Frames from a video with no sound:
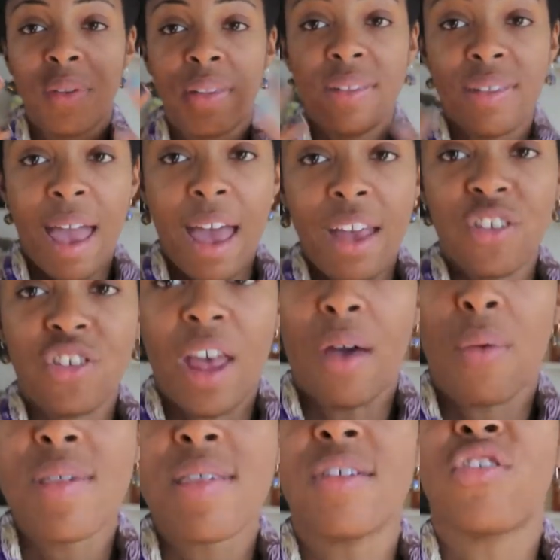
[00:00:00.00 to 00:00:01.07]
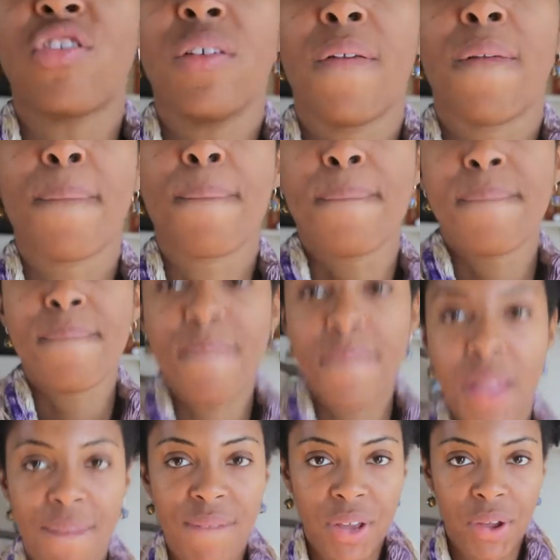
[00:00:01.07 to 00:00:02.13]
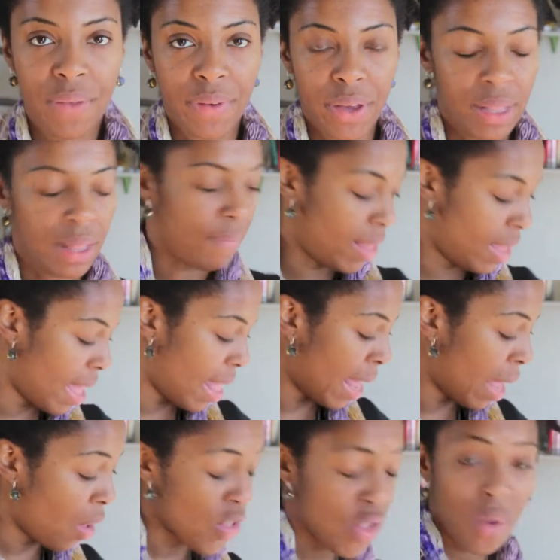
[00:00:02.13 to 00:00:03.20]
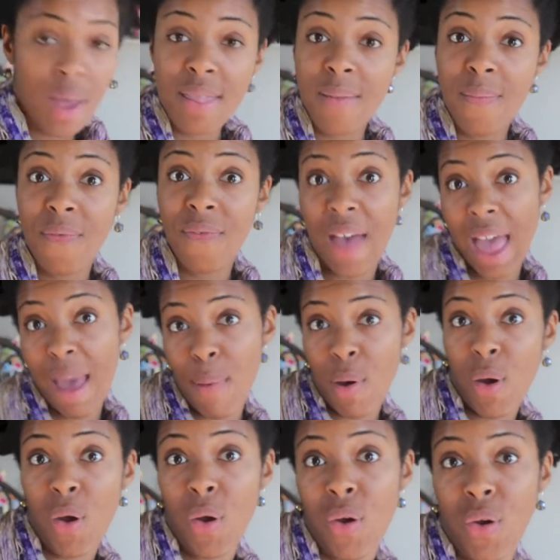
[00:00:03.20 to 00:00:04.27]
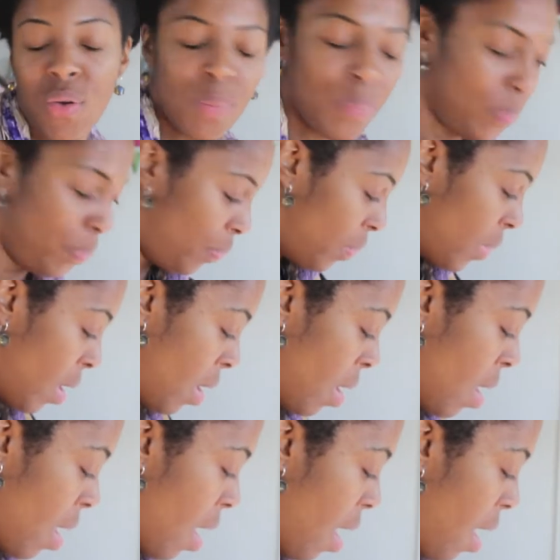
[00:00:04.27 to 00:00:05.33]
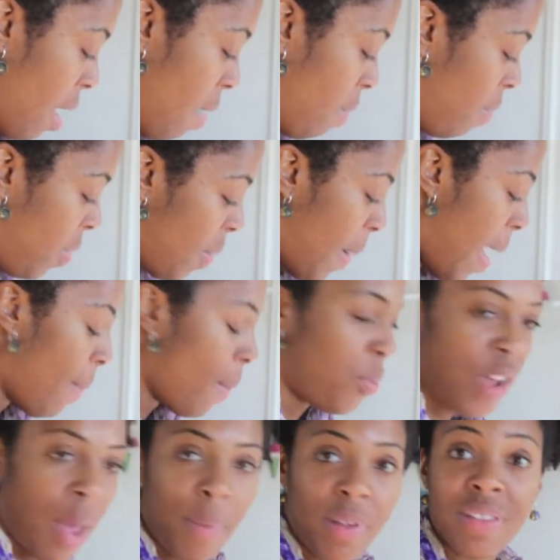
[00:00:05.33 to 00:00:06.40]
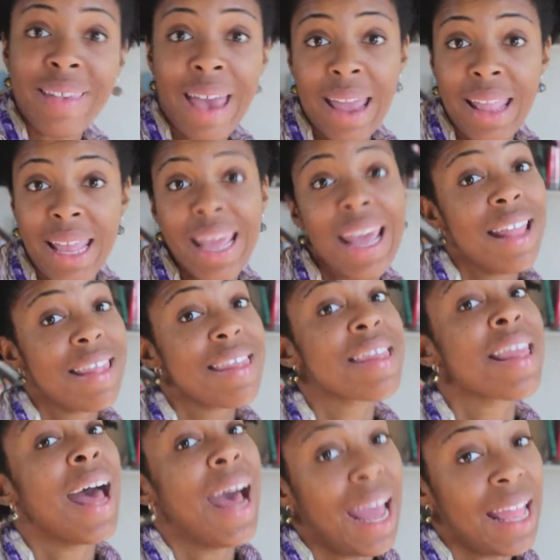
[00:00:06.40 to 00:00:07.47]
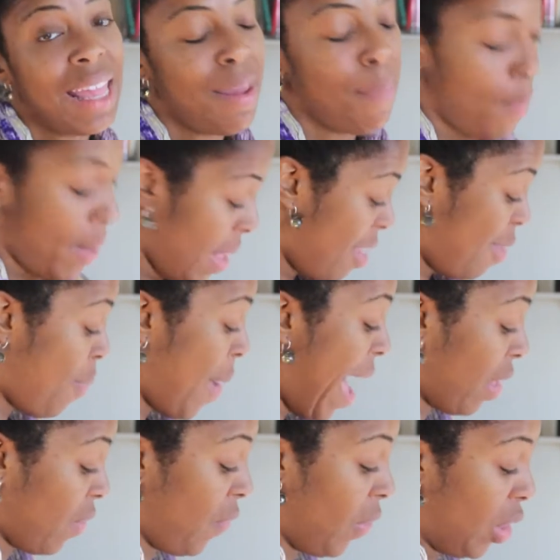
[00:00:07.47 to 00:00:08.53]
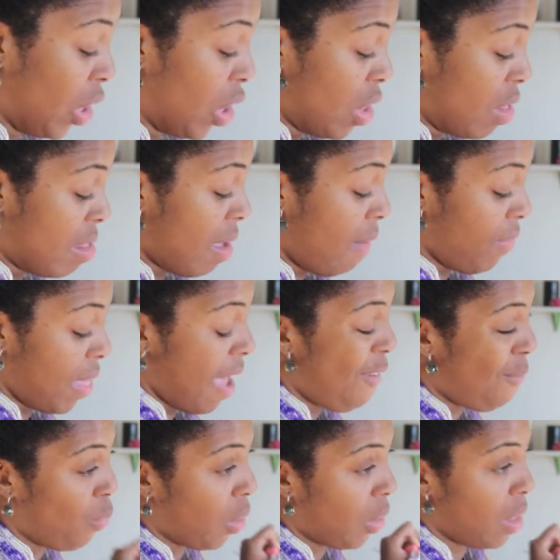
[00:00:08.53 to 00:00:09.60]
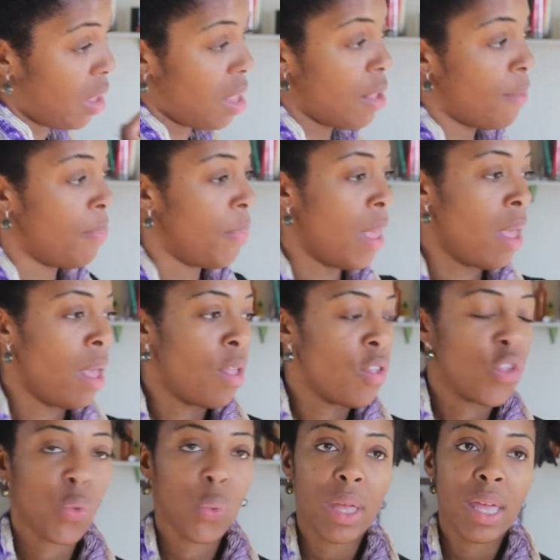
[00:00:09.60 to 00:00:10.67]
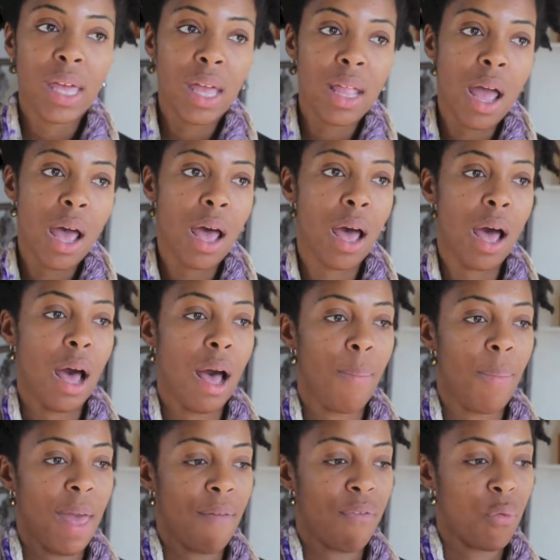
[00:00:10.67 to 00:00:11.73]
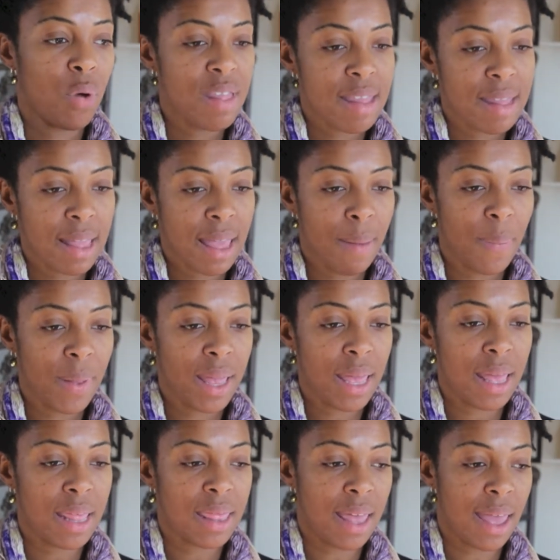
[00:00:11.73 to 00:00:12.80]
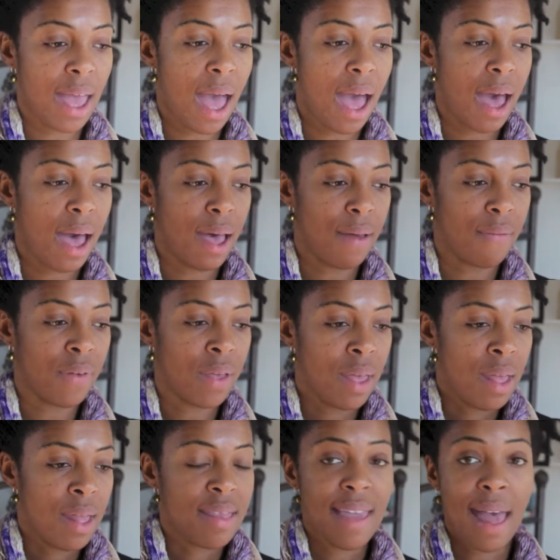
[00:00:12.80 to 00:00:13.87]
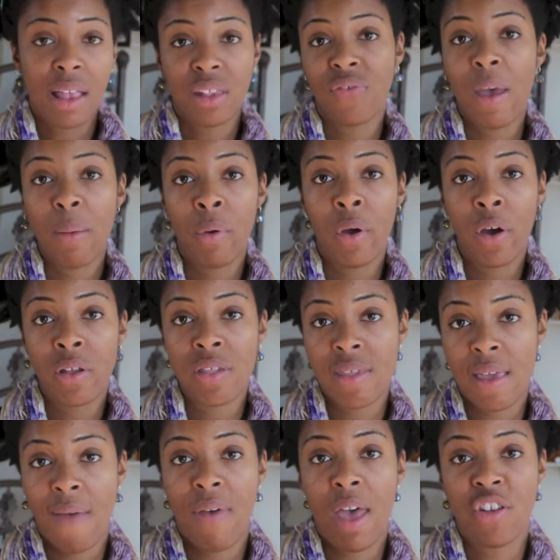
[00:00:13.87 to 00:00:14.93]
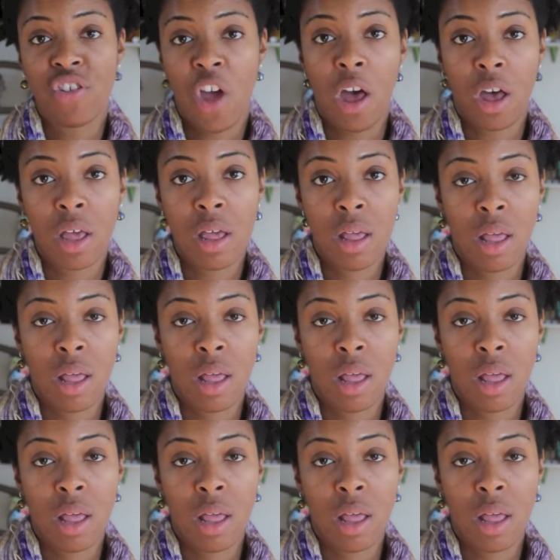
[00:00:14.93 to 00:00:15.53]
was Stash acquisition. Very, very lovely. And I also got some fiber. The pop-up shop is tiny. It's tiny, but it's packed full of good stuff. They have Brooklyn Tweed, they have Quince & Company, they have Tana's Fiber Arts, they have Hedgehog